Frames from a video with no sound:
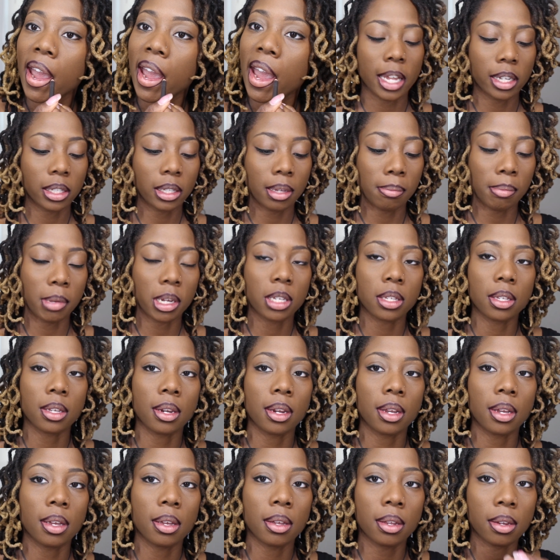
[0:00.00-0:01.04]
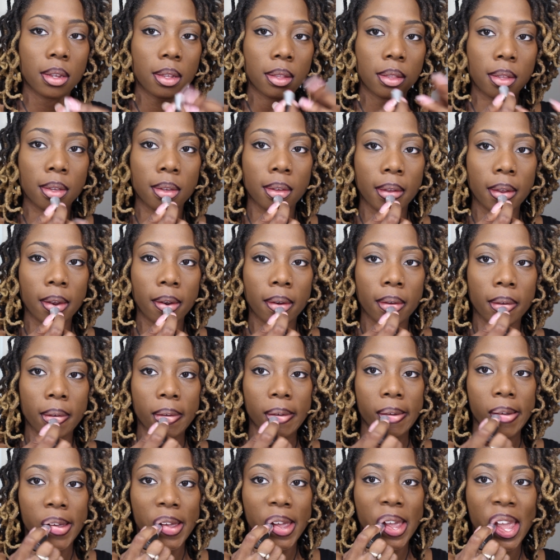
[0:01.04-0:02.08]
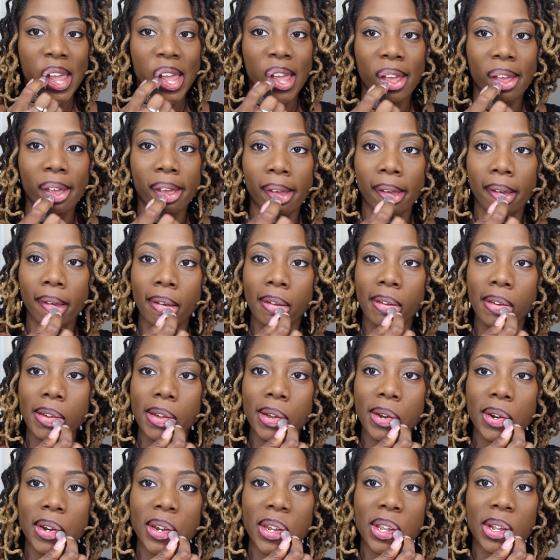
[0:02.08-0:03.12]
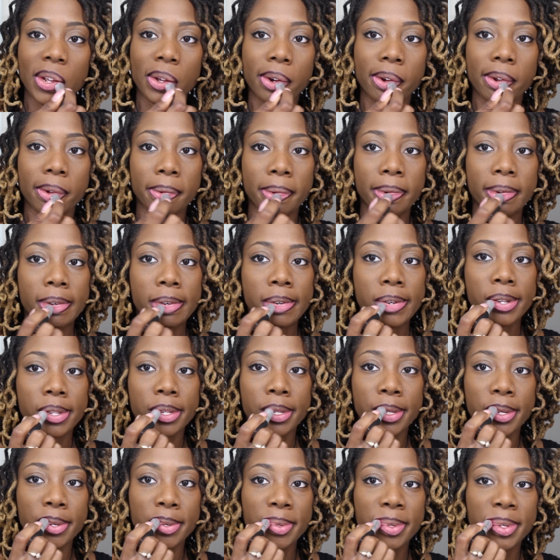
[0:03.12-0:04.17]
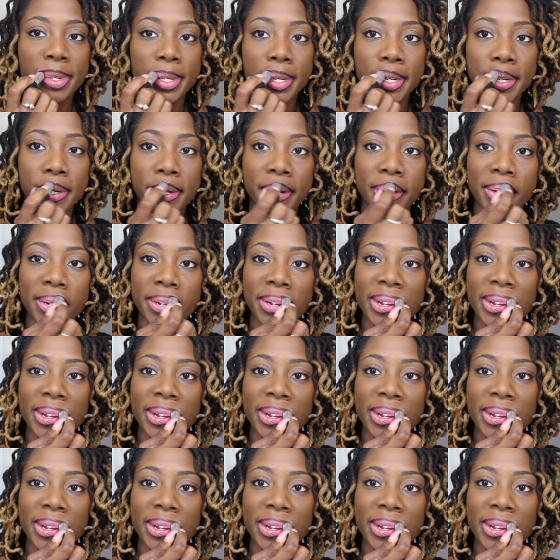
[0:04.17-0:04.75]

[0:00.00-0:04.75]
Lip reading: Like to mix it in, and then I'm just gonna find lipstick.